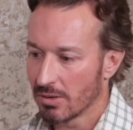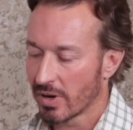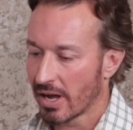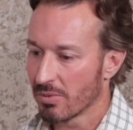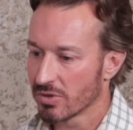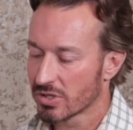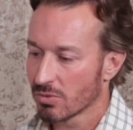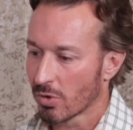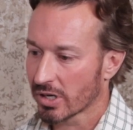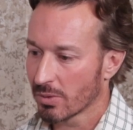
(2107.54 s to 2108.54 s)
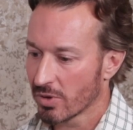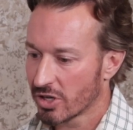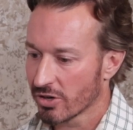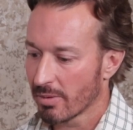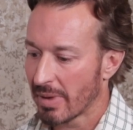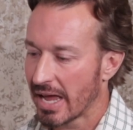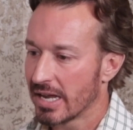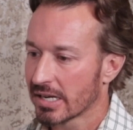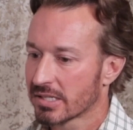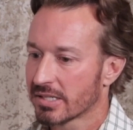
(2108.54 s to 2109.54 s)
and when I was working with
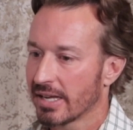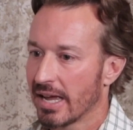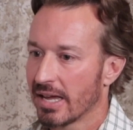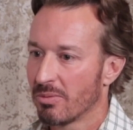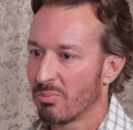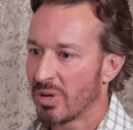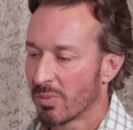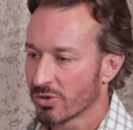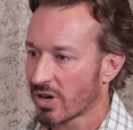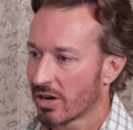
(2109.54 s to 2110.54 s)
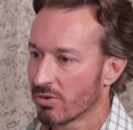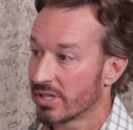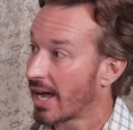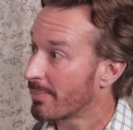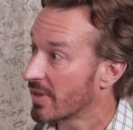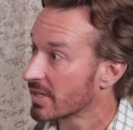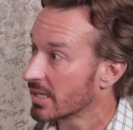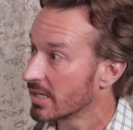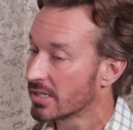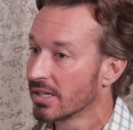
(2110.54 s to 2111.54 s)
Curomedics and people trying to adopt this
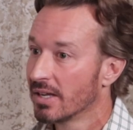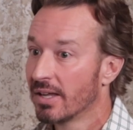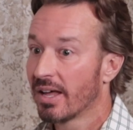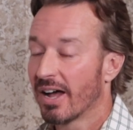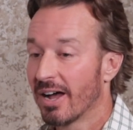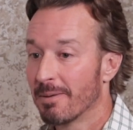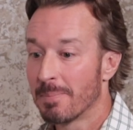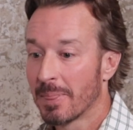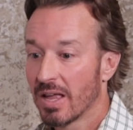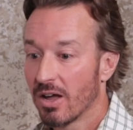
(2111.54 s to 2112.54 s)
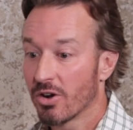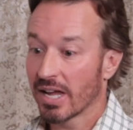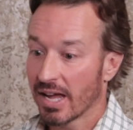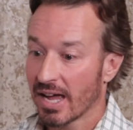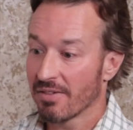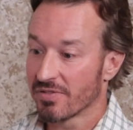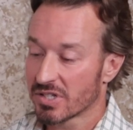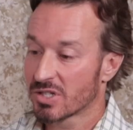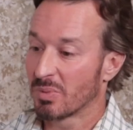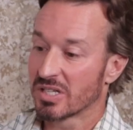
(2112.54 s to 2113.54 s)
is, okay, I have
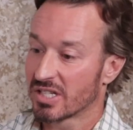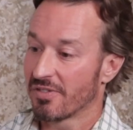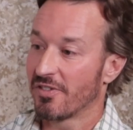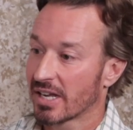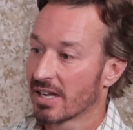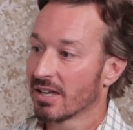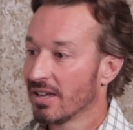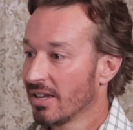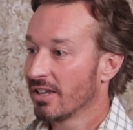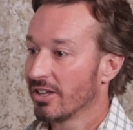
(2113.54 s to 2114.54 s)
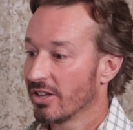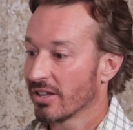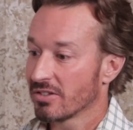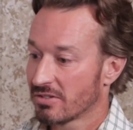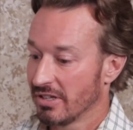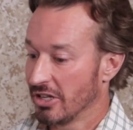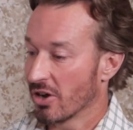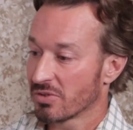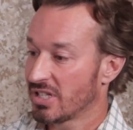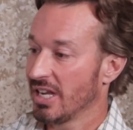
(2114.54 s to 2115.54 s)
this specific,
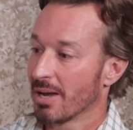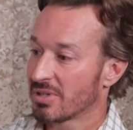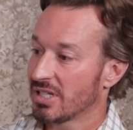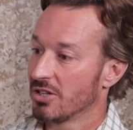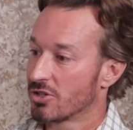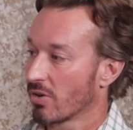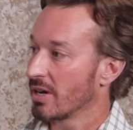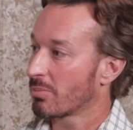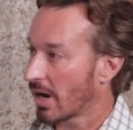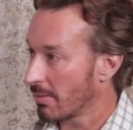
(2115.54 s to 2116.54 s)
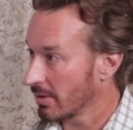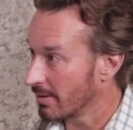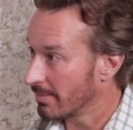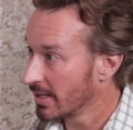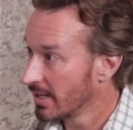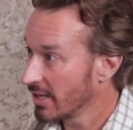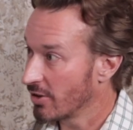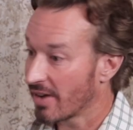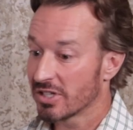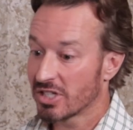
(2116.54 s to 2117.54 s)
CMC joint problem.
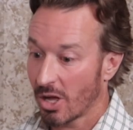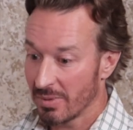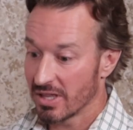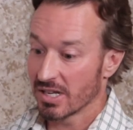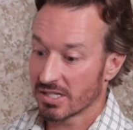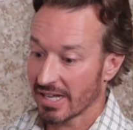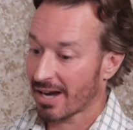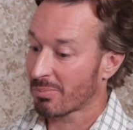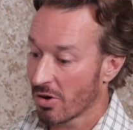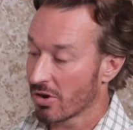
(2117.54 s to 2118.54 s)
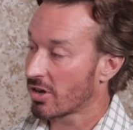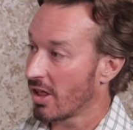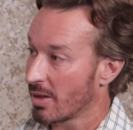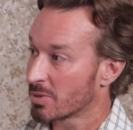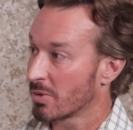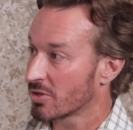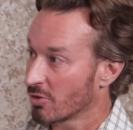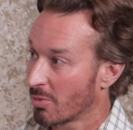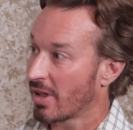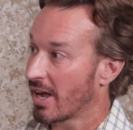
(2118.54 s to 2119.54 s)
You have to tell me the exact protocol I'm supposed
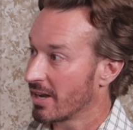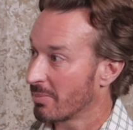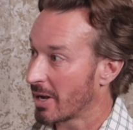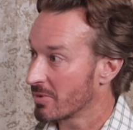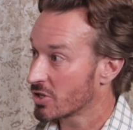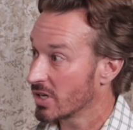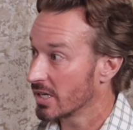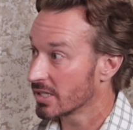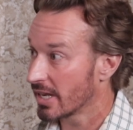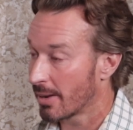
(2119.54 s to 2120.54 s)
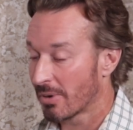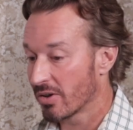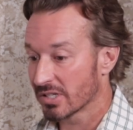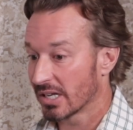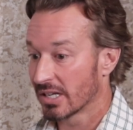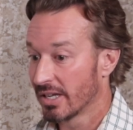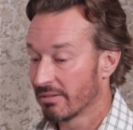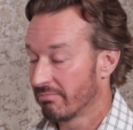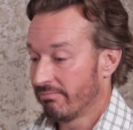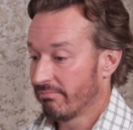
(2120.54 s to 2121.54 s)
to apply to my machines. And I'm always like,
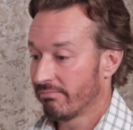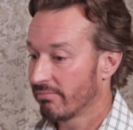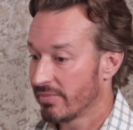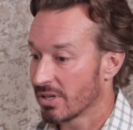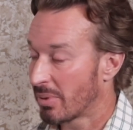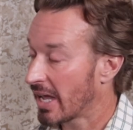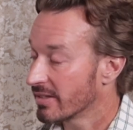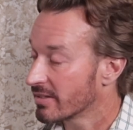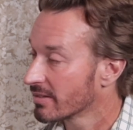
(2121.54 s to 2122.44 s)
depends.